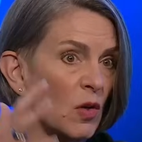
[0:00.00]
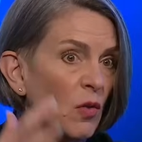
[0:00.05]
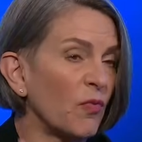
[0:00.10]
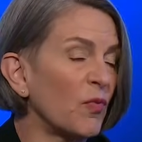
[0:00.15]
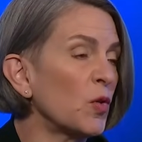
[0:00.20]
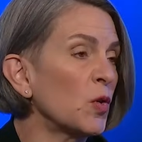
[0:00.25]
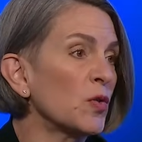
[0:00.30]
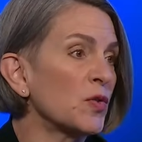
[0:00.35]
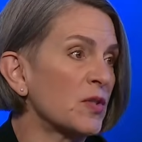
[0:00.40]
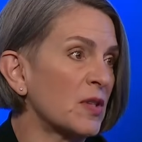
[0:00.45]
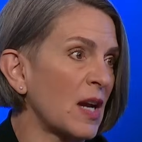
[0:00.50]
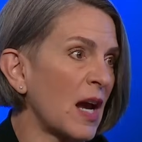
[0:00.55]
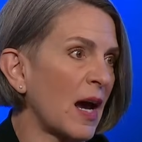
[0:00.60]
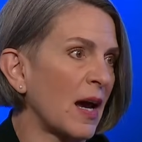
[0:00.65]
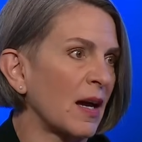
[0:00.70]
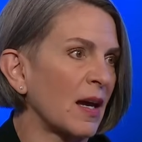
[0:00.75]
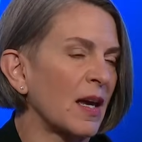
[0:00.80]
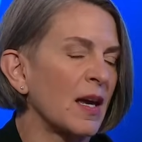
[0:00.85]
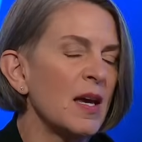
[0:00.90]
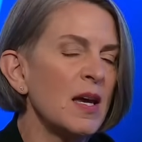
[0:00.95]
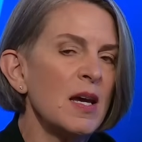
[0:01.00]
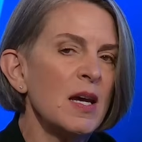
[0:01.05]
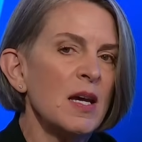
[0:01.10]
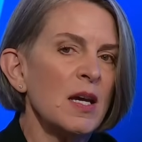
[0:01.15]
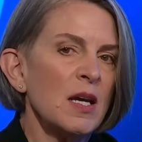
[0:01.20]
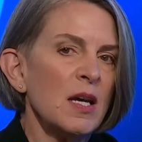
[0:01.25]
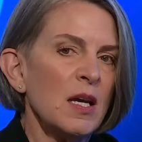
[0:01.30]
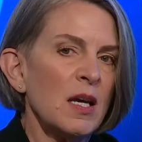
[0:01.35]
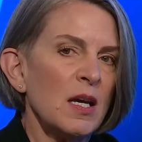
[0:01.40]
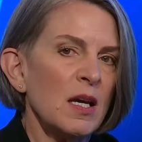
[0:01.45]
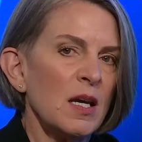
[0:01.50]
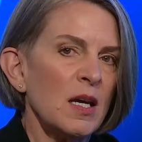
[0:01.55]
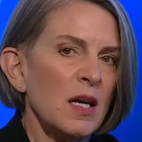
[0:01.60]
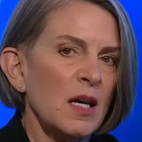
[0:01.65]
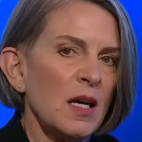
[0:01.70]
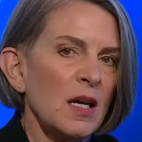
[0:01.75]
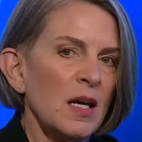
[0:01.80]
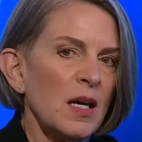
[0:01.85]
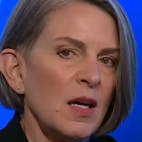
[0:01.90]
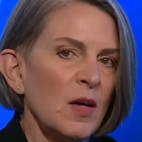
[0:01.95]
the full stack.
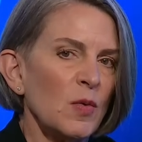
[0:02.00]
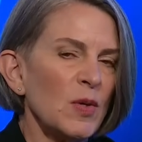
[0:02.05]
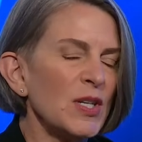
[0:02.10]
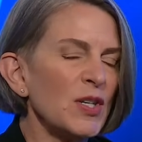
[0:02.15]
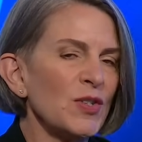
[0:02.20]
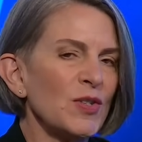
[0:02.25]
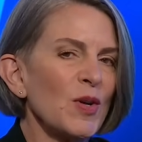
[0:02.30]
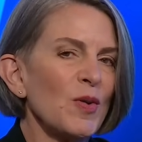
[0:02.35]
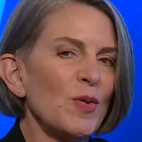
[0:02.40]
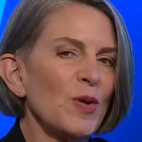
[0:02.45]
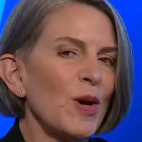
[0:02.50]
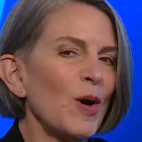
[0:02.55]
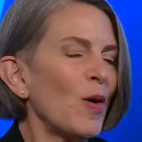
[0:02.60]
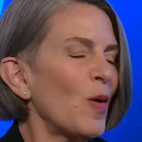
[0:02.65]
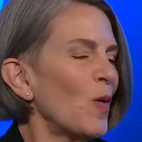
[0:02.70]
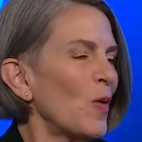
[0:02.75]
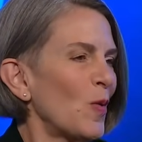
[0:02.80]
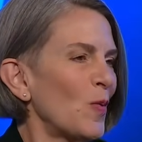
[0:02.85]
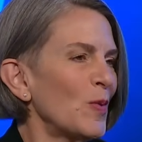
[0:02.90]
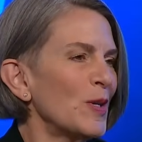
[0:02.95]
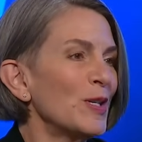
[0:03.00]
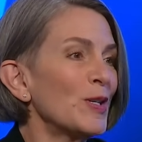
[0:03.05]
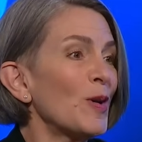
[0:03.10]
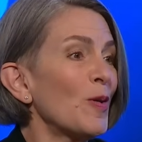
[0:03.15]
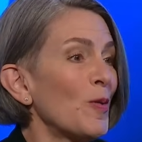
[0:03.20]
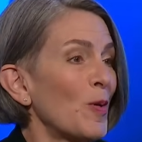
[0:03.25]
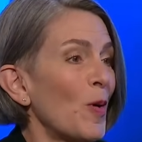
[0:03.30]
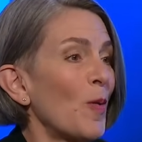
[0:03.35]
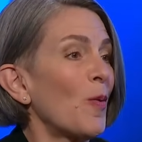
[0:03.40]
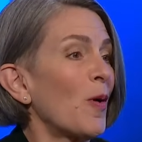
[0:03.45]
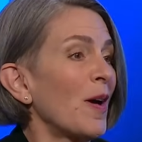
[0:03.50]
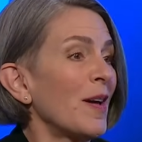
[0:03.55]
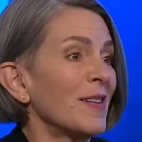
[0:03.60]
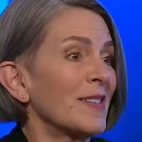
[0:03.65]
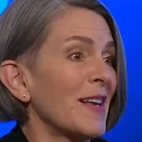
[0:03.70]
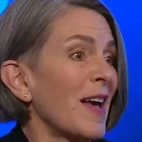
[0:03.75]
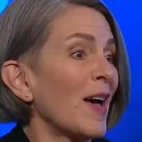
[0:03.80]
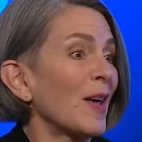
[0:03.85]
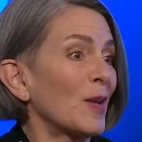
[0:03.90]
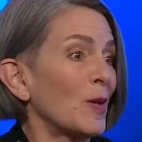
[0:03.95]
We just don't know, we just don't know
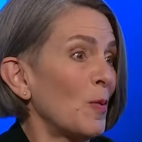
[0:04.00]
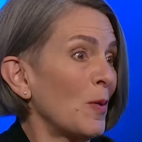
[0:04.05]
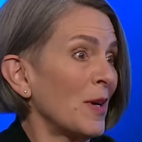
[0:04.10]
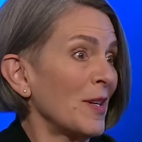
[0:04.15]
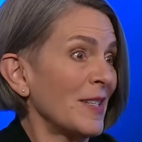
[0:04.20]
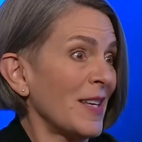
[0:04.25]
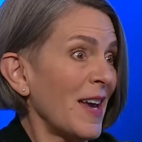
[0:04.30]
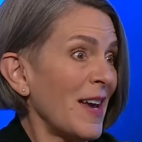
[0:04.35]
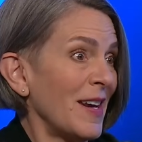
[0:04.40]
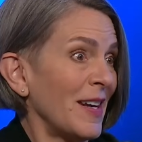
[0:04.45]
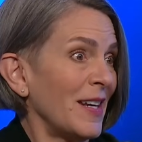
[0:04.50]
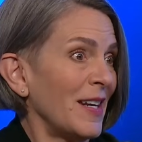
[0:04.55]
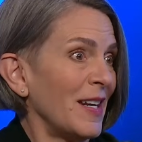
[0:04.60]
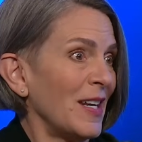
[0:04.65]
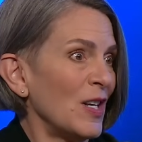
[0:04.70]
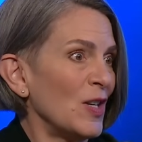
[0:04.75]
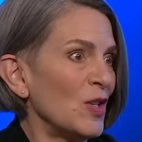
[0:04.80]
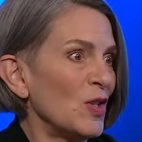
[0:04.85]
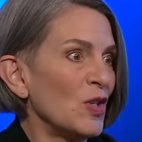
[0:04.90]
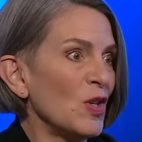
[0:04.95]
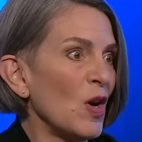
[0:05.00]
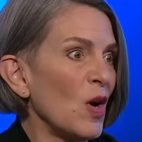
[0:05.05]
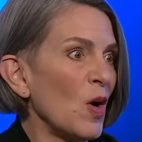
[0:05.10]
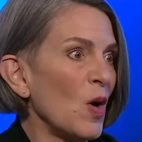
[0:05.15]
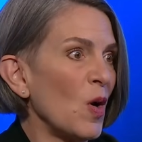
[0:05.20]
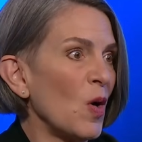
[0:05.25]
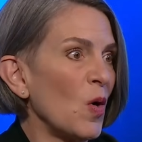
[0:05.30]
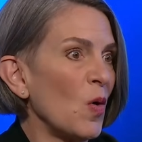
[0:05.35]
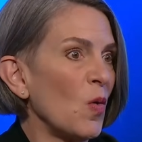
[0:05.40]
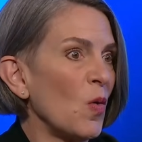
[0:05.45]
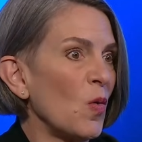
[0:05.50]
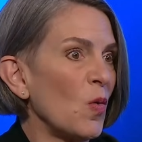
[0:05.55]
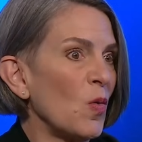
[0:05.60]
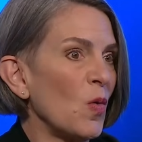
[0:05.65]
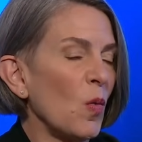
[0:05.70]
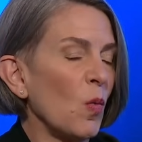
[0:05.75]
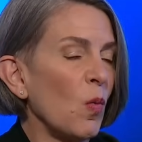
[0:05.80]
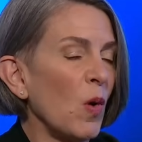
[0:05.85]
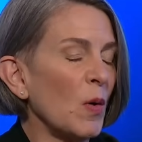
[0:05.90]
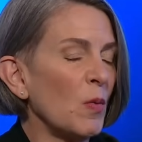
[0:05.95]
exactly where it's headed.
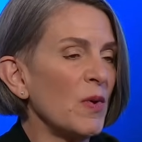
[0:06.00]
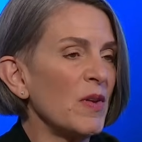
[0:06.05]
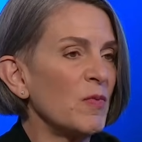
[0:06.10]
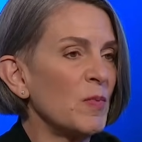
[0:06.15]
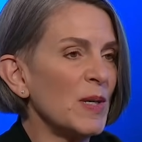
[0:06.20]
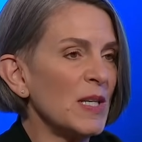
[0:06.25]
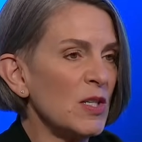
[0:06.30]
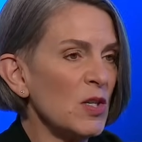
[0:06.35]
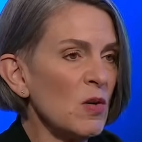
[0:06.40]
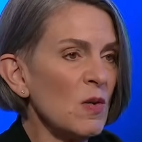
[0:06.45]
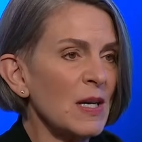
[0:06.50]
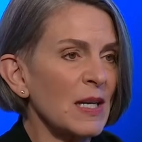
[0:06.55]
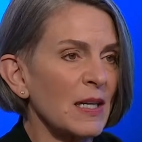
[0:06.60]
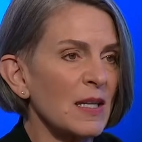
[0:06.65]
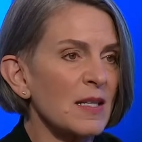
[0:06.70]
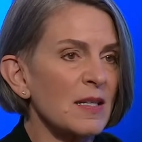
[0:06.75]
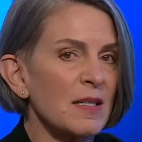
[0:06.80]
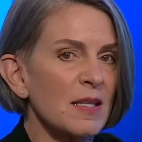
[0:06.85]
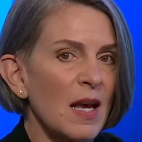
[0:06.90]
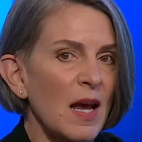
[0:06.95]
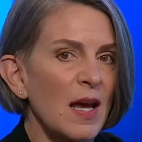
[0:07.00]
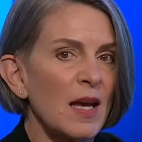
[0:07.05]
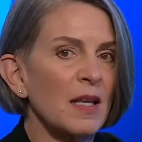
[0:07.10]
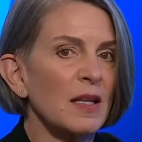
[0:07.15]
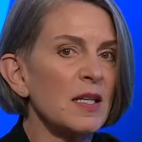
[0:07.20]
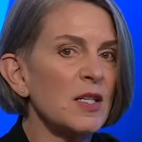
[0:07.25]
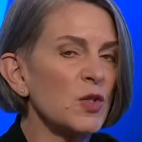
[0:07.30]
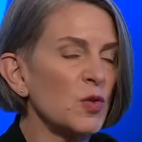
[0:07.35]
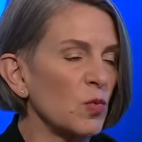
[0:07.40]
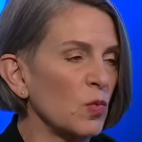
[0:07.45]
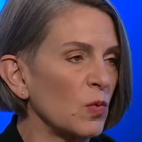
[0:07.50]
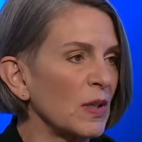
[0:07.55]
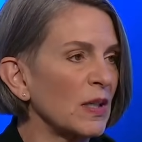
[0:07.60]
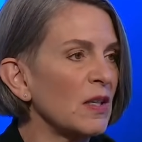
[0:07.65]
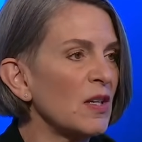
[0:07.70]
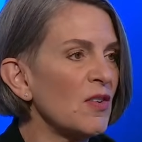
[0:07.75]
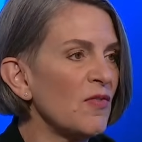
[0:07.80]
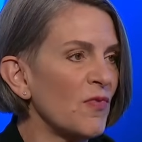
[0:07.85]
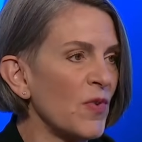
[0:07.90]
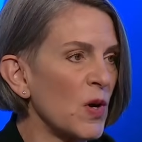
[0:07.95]
So what we've been doing is saying, let's
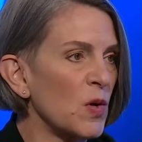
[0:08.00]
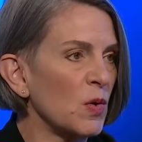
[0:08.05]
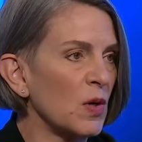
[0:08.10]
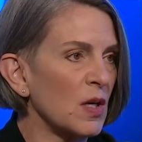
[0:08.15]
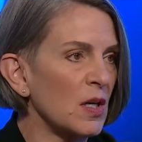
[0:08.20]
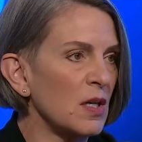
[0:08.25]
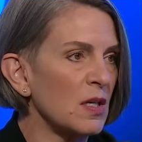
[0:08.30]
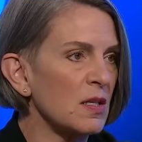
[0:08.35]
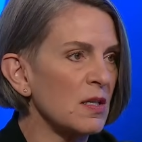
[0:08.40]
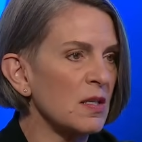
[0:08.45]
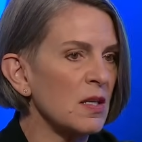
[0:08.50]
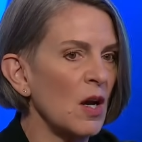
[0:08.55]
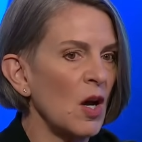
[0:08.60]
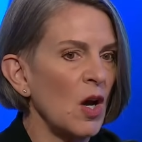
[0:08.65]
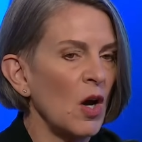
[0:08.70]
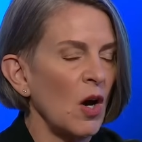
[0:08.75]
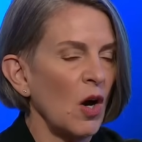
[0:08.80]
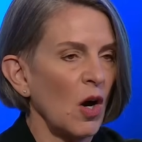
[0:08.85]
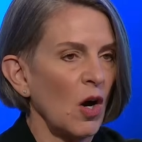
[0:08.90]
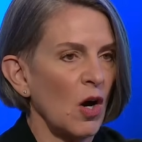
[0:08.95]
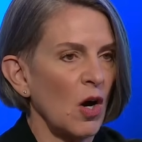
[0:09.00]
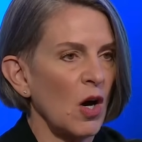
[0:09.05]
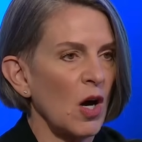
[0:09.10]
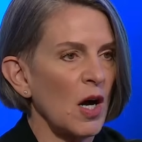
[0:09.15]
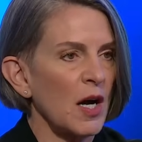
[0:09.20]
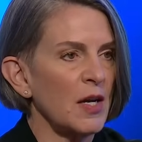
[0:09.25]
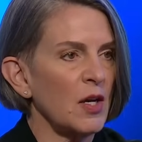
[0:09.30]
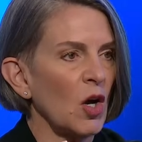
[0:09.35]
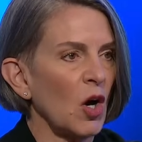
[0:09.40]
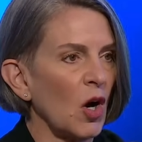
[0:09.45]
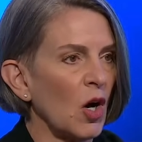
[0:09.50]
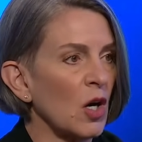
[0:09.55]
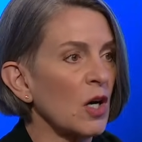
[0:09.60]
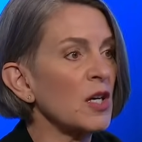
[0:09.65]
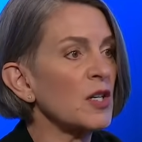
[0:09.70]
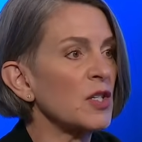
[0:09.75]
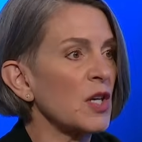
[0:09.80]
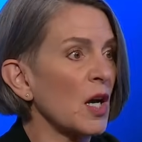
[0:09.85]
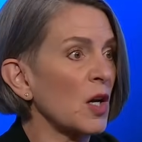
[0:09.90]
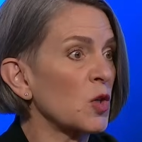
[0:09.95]
really focus on
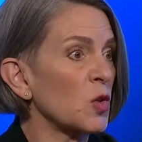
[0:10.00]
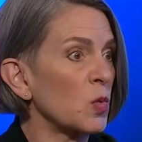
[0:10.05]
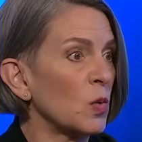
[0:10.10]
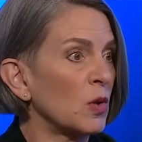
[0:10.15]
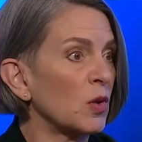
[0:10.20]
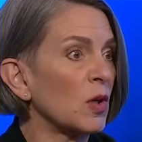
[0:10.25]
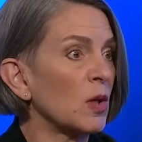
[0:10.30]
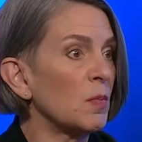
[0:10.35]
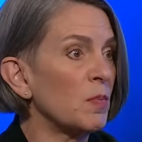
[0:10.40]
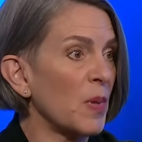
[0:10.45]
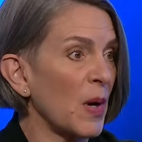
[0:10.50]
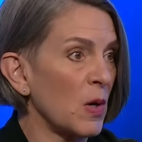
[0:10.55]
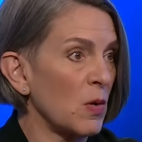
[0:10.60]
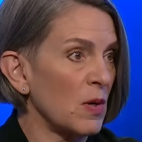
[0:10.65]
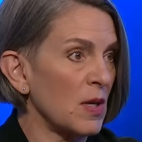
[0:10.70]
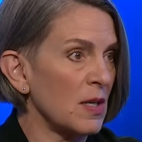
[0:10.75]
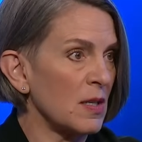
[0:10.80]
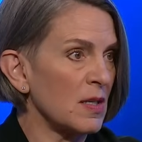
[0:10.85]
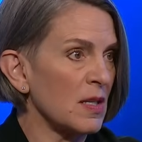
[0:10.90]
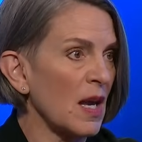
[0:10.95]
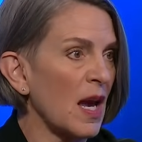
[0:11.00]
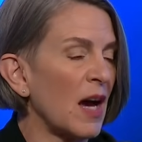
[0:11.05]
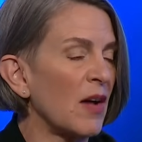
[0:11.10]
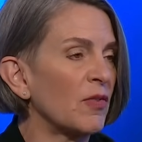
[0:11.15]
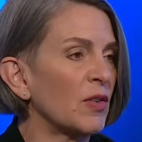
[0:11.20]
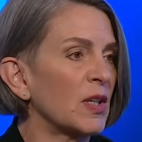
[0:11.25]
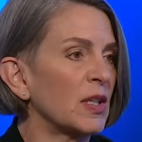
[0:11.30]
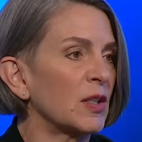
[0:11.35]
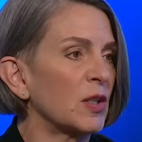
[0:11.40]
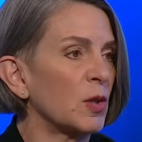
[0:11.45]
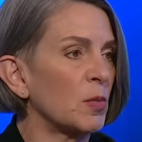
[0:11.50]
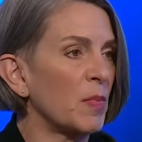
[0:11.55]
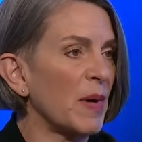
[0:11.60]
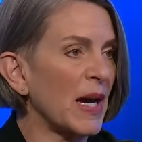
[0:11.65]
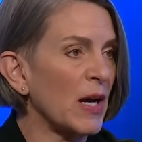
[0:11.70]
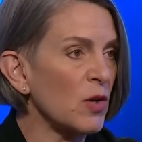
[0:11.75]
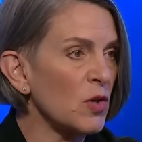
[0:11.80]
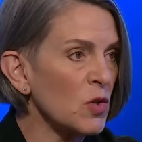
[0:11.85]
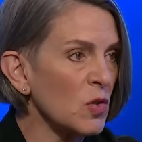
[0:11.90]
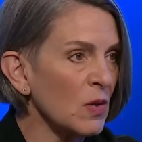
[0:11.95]
architectural components, have clear
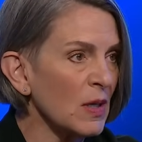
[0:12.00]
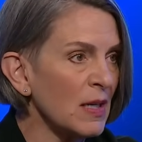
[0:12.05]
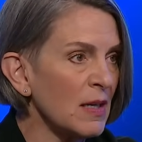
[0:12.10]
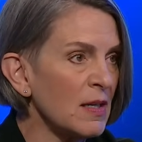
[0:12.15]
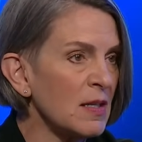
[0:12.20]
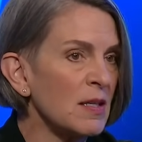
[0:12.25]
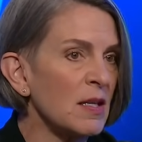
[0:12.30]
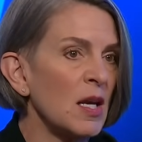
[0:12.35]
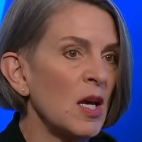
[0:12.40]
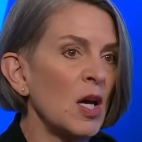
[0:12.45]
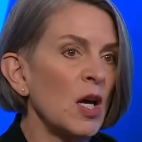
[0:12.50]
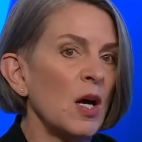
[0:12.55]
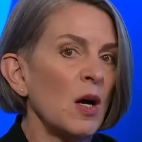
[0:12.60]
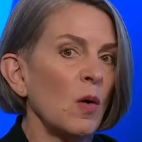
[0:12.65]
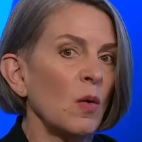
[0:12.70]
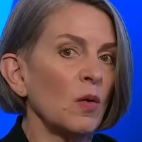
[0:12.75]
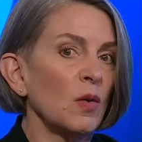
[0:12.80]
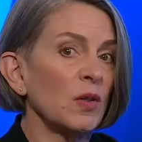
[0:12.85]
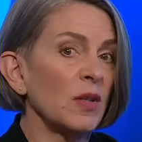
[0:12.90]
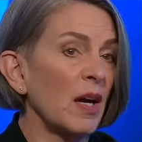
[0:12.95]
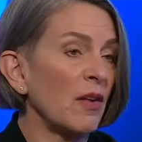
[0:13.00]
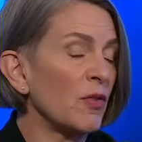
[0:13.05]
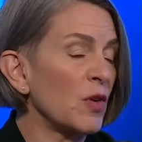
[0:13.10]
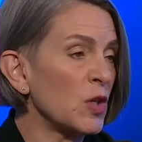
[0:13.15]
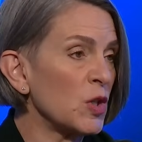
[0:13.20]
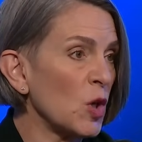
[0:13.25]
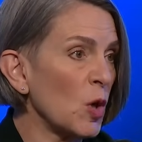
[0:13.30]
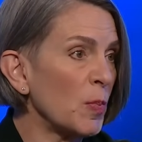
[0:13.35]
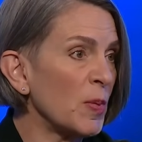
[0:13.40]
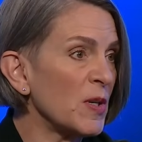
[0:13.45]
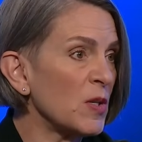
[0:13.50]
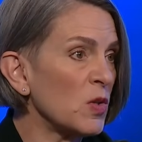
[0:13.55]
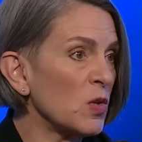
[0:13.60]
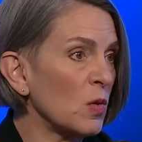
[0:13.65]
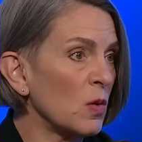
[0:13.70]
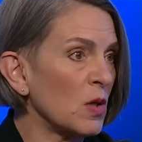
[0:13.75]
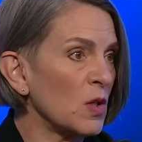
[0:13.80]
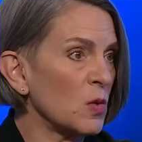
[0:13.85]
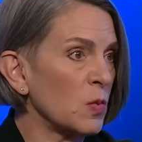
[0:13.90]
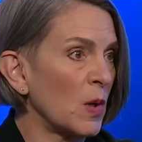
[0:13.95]
boundaries, leverage open
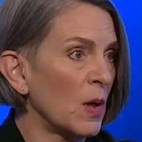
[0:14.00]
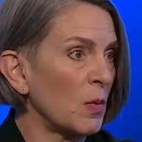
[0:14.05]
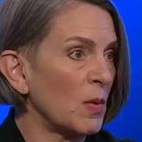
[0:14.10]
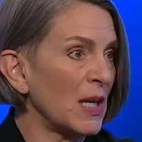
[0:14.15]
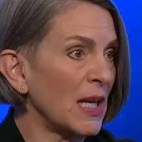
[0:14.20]
source where